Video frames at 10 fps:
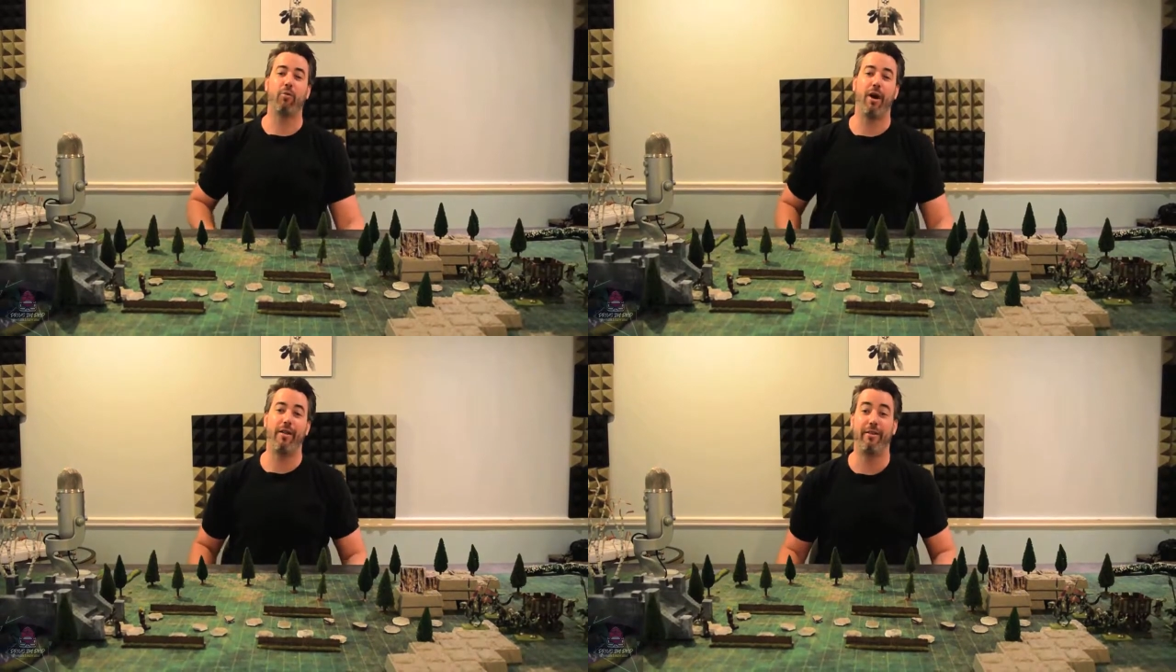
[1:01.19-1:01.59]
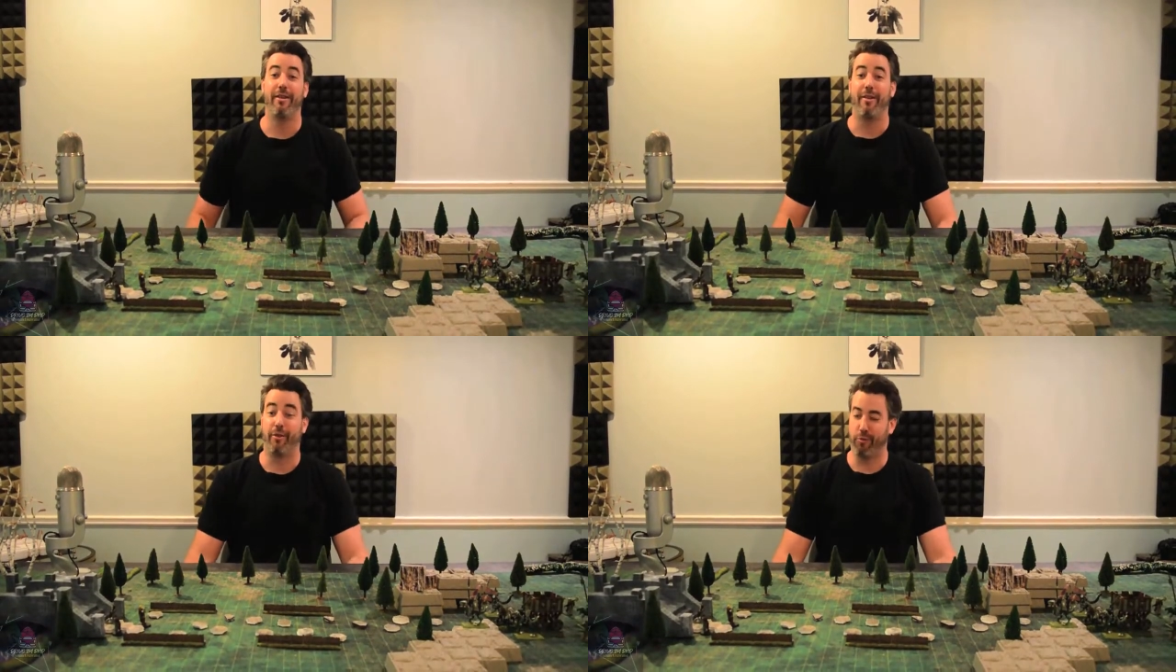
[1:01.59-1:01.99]
1,
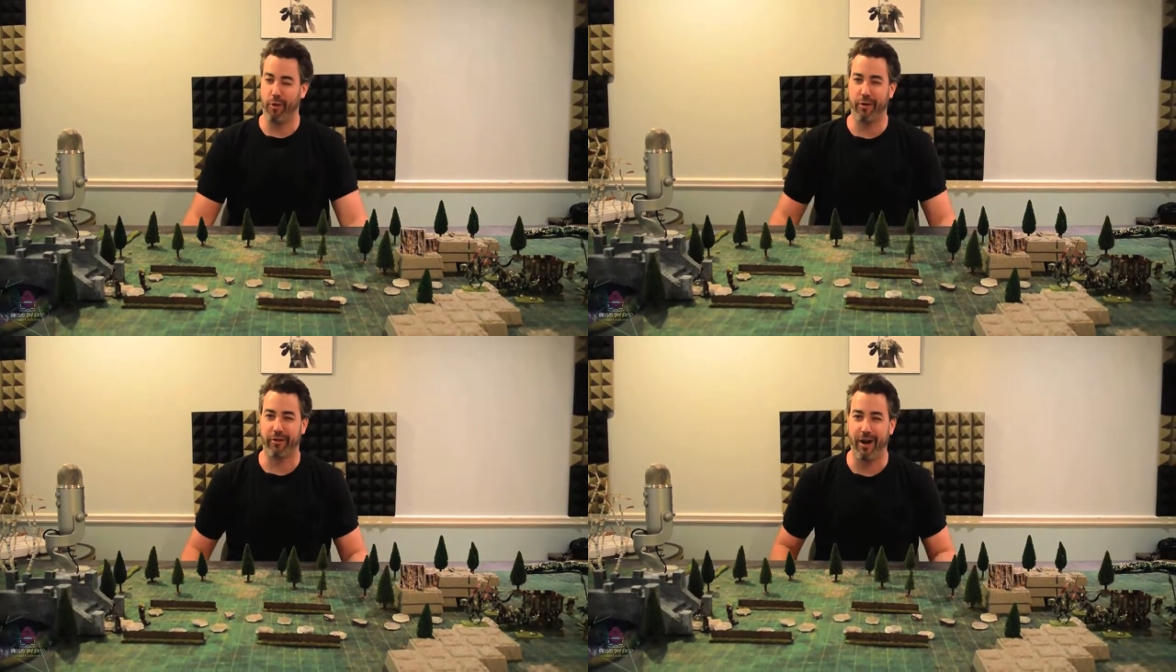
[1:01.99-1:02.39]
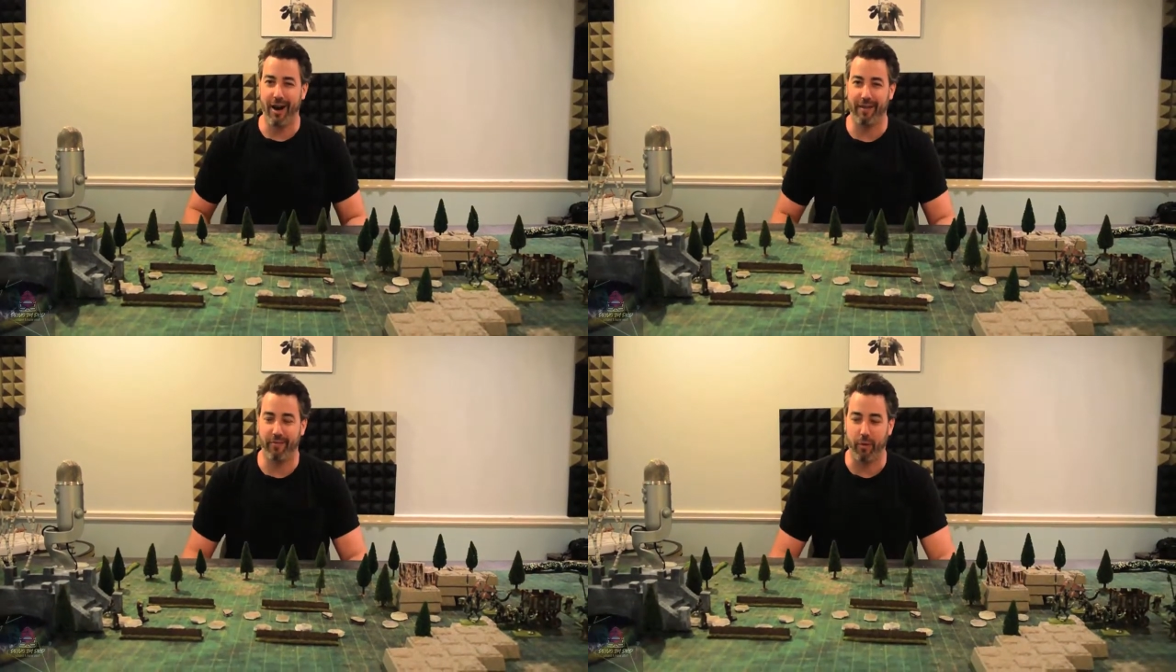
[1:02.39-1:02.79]
the Royal
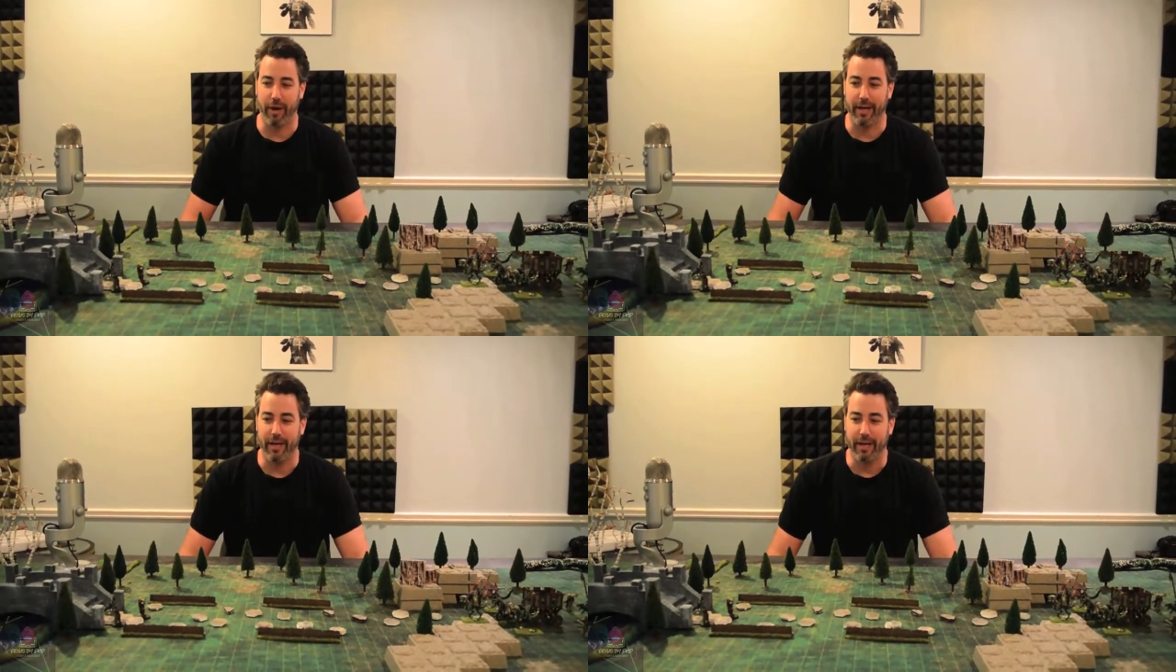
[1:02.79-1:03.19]
Convoy.